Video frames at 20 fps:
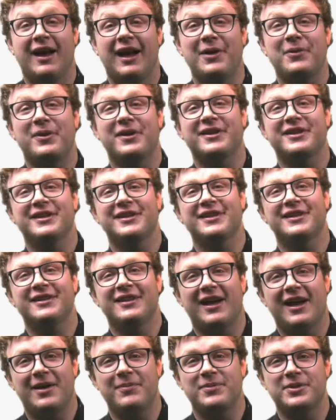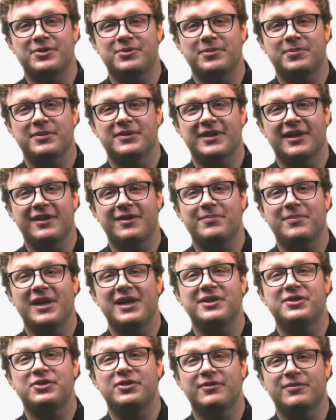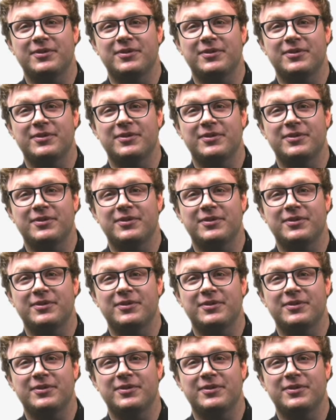Hi, Waukegan. I'm Mitch Bertella, Manager